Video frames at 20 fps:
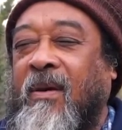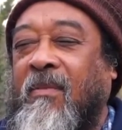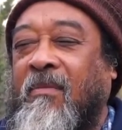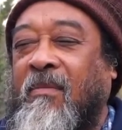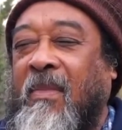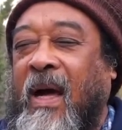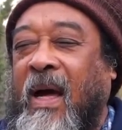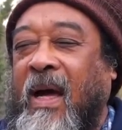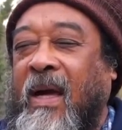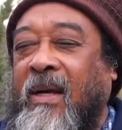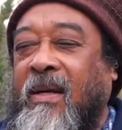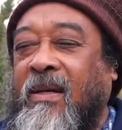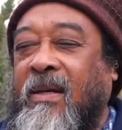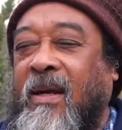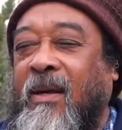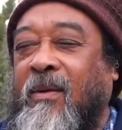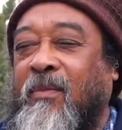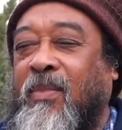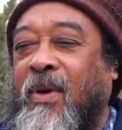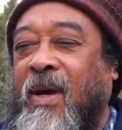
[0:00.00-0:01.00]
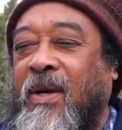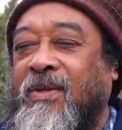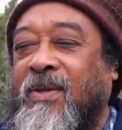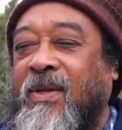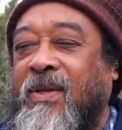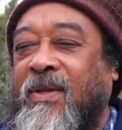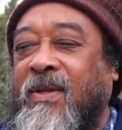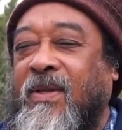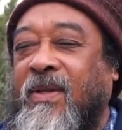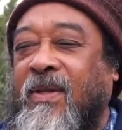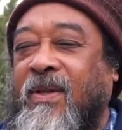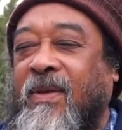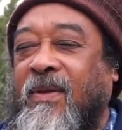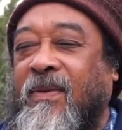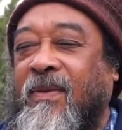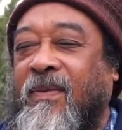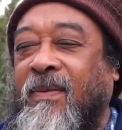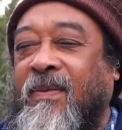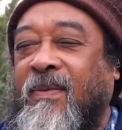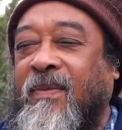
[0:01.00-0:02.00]
mind and presence,
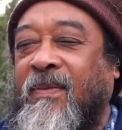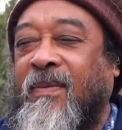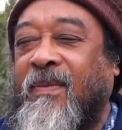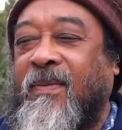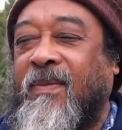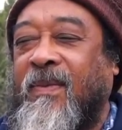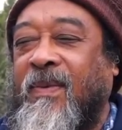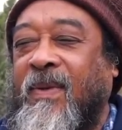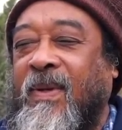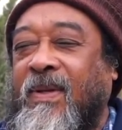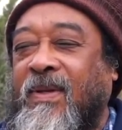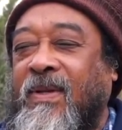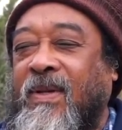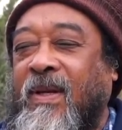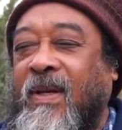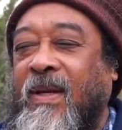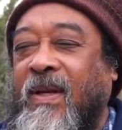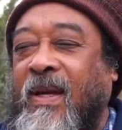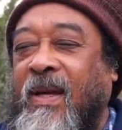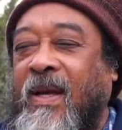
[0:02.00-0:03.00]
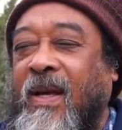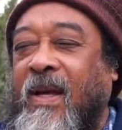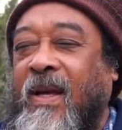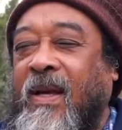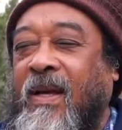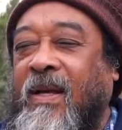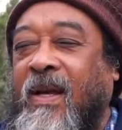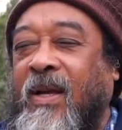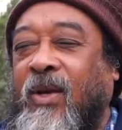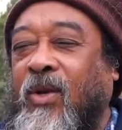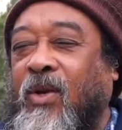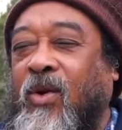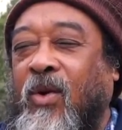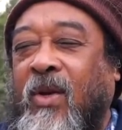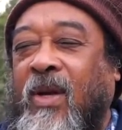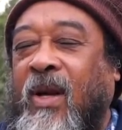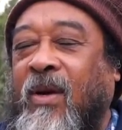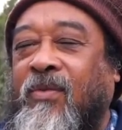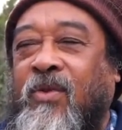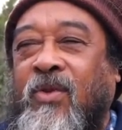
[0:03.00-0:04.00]
and see, then you
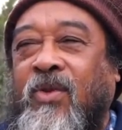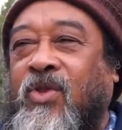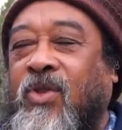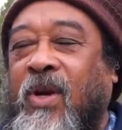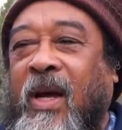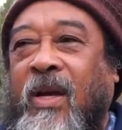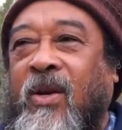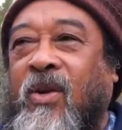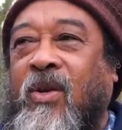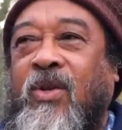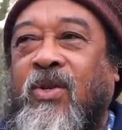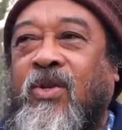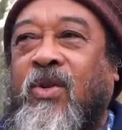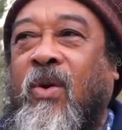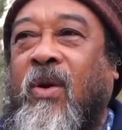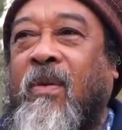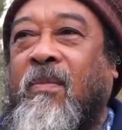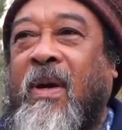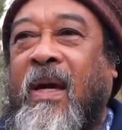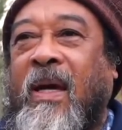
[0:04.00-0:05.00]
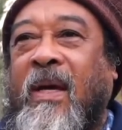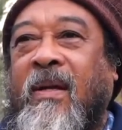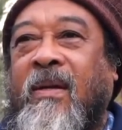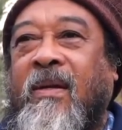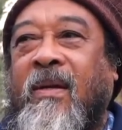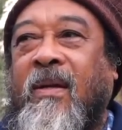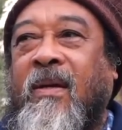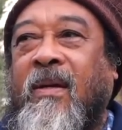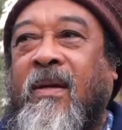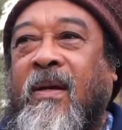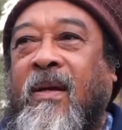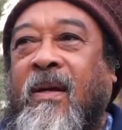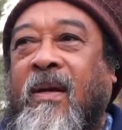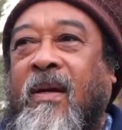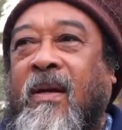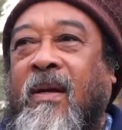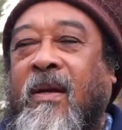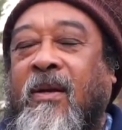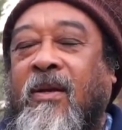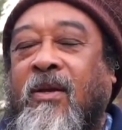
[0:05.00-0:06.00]
don't have to try and control the mind.
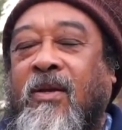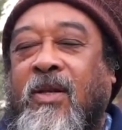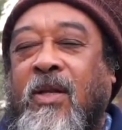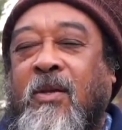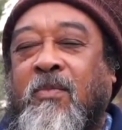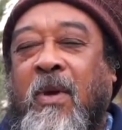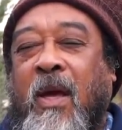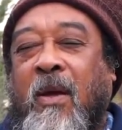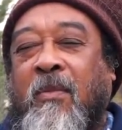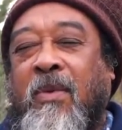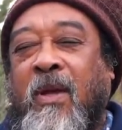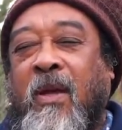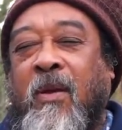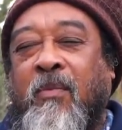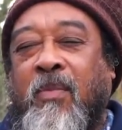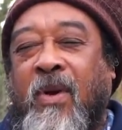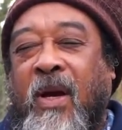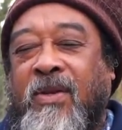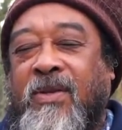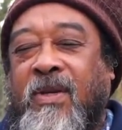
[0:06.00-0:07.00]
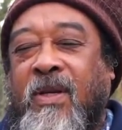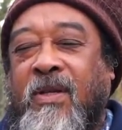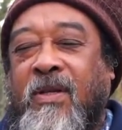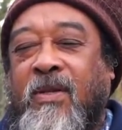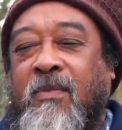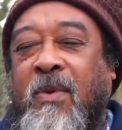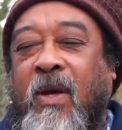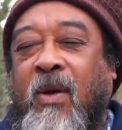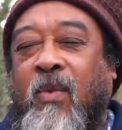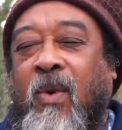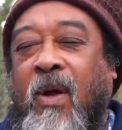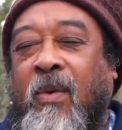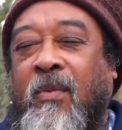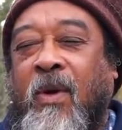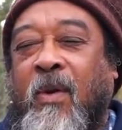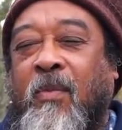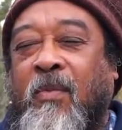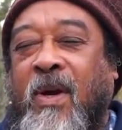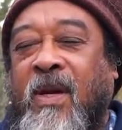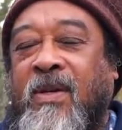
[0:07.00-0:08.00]
Just by being presence, being one
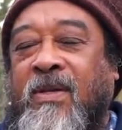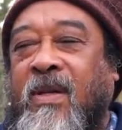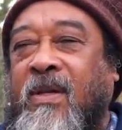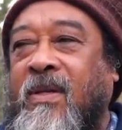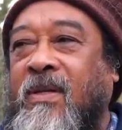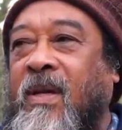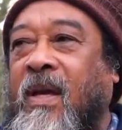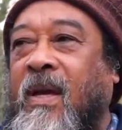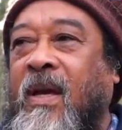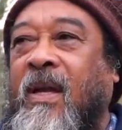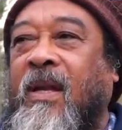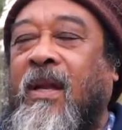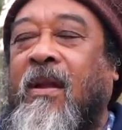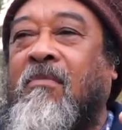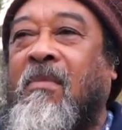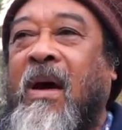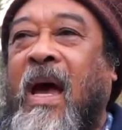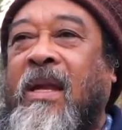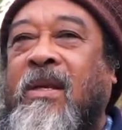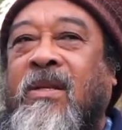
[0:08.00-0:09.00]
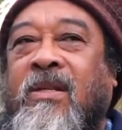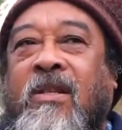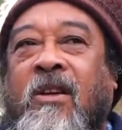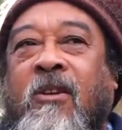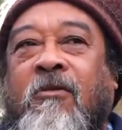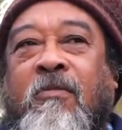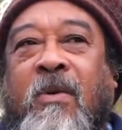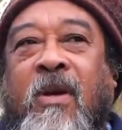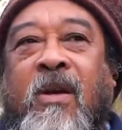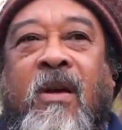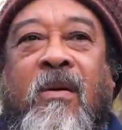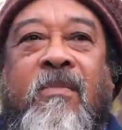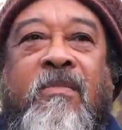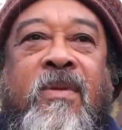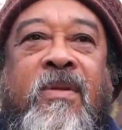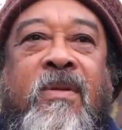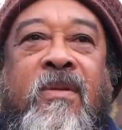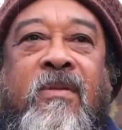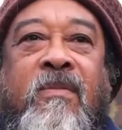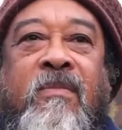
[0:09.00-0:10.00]
with the presence, the mind stuff
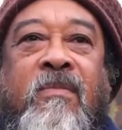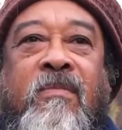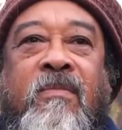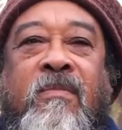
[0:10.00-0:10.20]
becomes